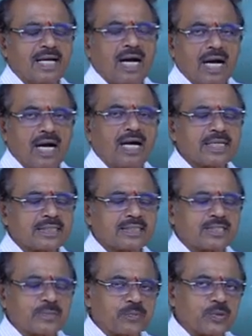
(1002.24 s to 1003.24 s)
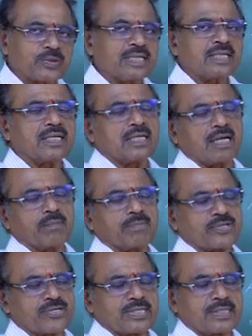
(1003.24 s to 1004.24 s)
are supporting
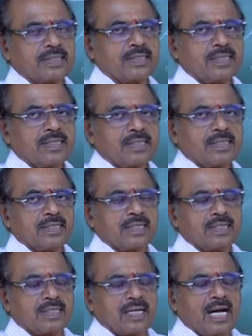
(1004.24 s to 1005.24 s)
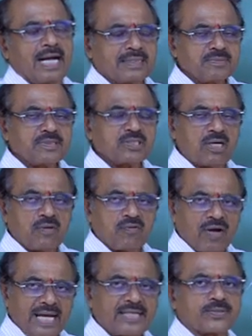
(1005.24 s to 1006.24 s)
combustion. Atoms of
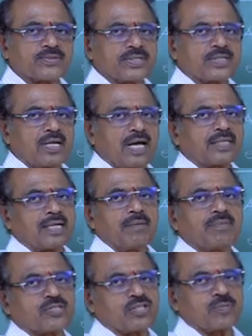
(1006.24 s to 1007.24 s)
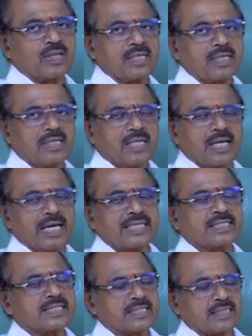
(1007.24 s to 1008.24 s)
hydrogen are combustible,
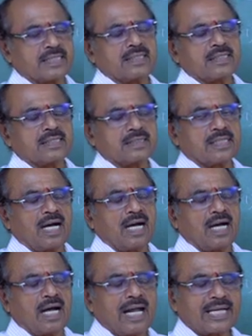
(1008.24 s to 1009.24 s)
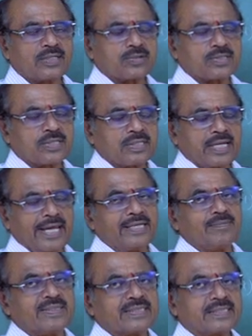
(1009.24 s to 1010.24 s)
hence the hydrogen
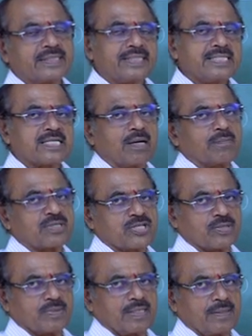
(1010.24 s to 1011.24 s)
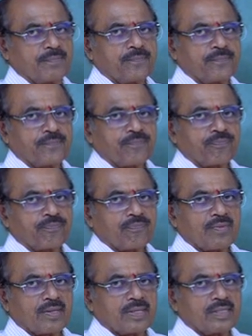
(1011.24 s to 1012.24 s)
element is combustible.
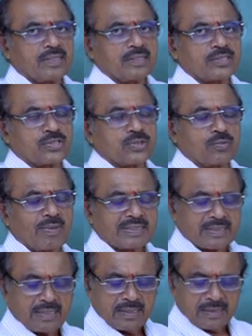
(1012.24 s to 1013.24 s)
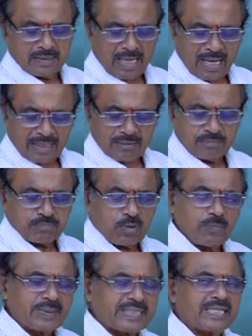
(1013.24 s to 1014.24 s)
So, but the
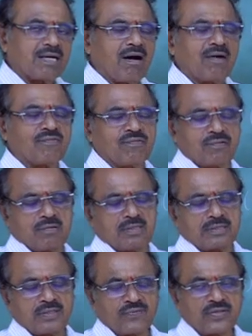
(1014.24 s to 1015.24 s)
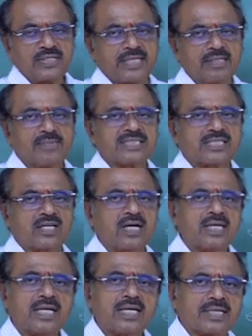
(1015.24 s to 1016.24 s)
property of different elements
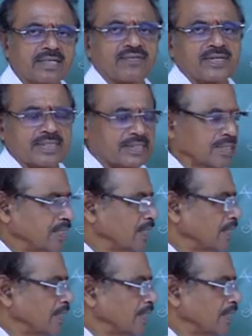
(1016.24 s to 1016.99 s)
are different.